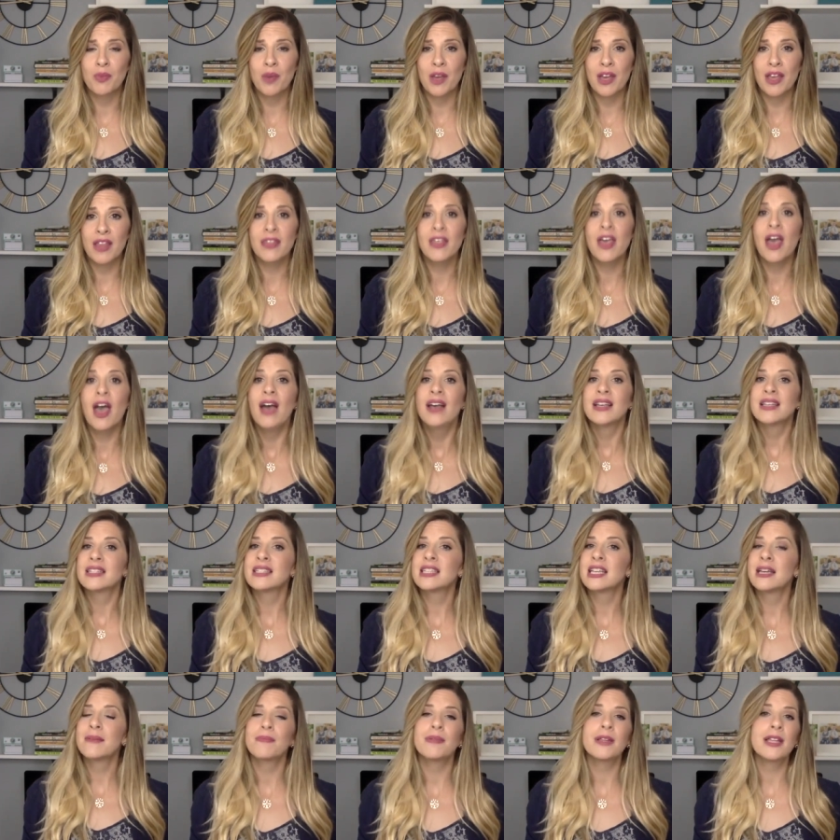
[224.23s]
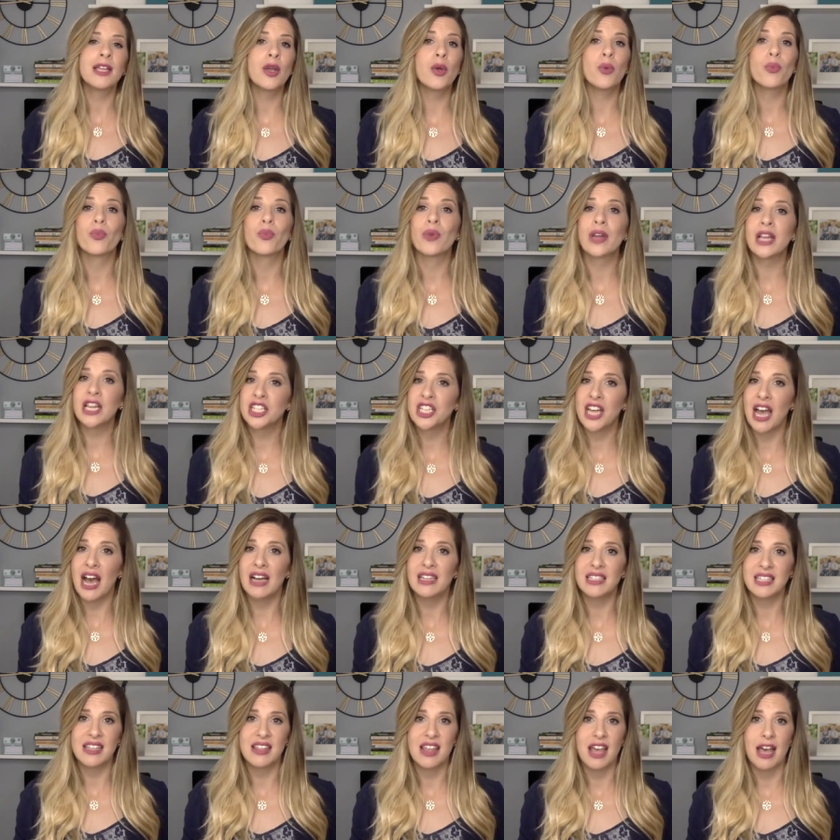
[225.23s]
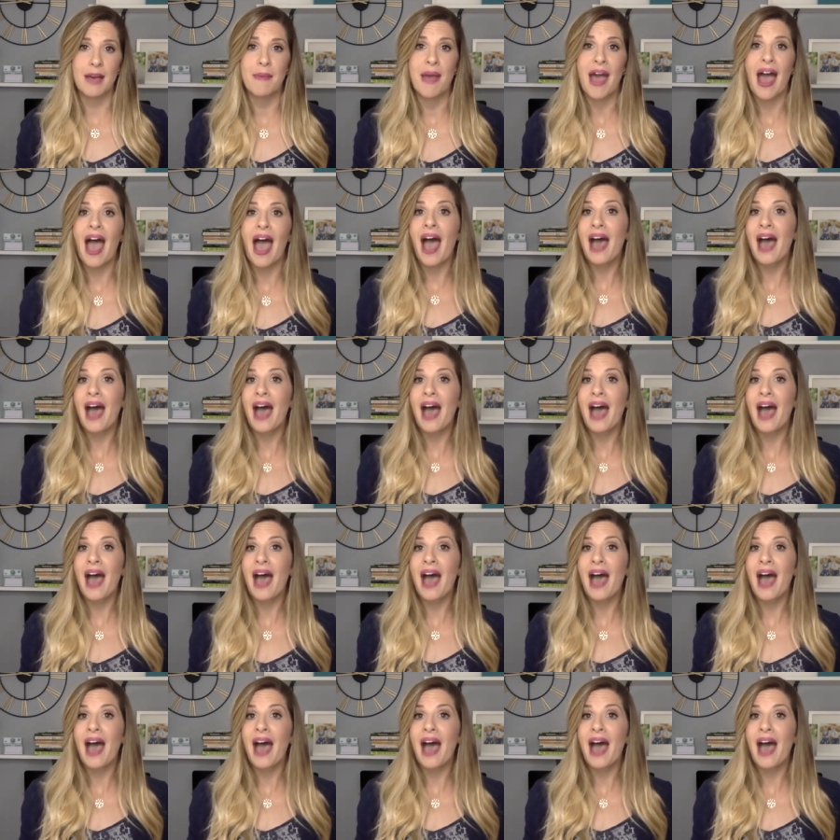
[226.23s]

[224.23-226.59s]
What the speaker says: with, simply reach out to them.